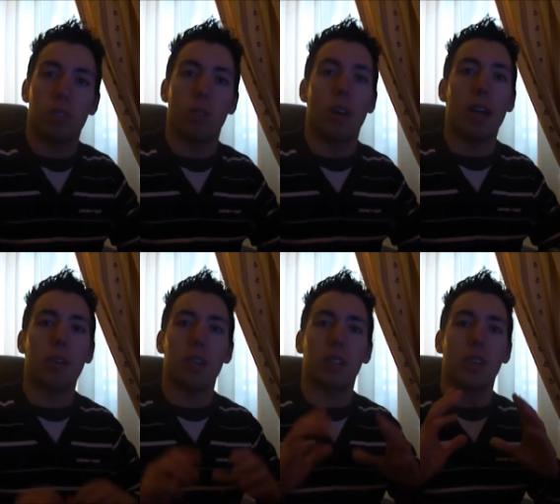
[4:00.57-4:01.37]
So, I'm
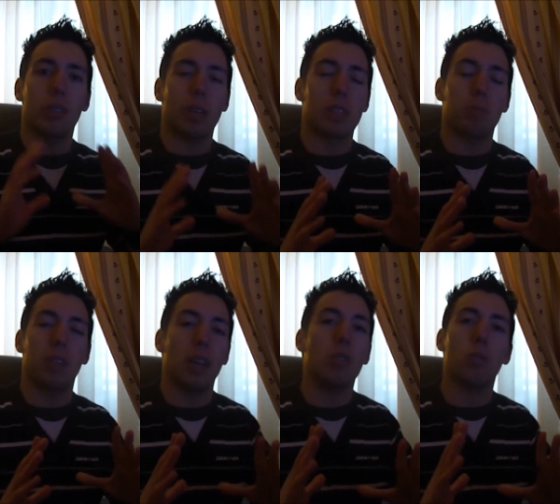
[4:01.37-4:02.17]
gonna try to
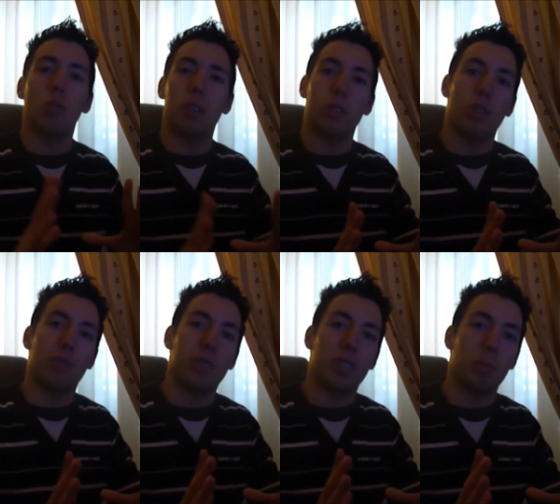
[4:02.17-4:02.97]
explain how to raise your
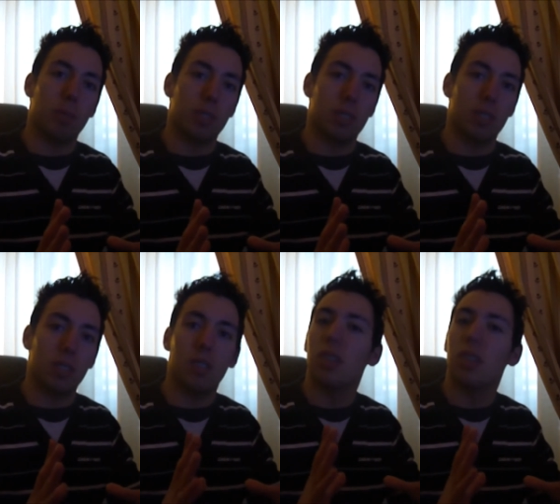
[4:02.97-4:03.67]
frontside bus